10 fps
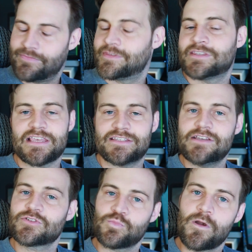6
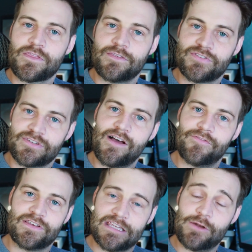years worth of
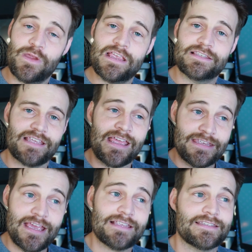stuff in 10 weeks. And
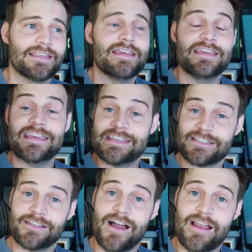yes, it's
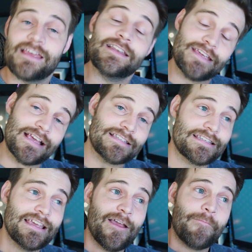a lot. And
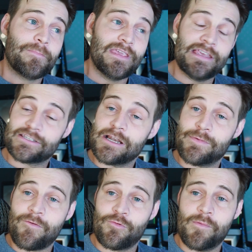yes, it's going to
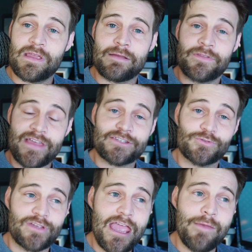be overwhelming, but that's
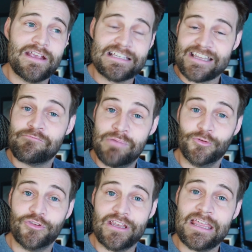okay, because I've
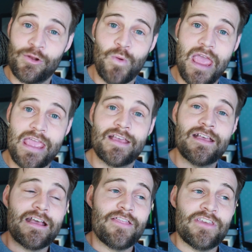built it in a way
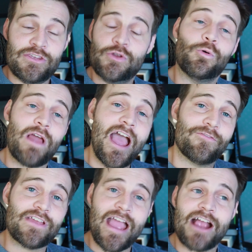that you don't have
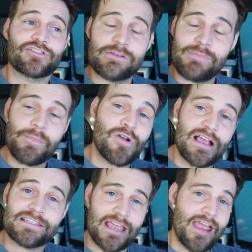to actually
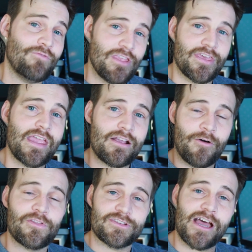memorize everything
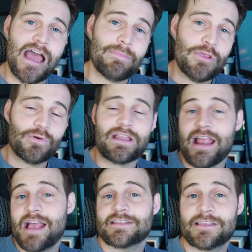all the time. You will get
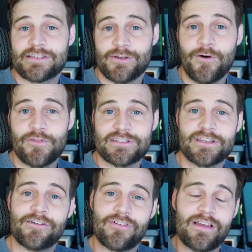access to all this
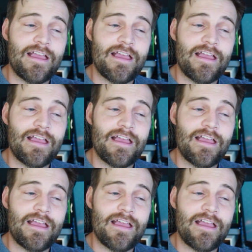stuff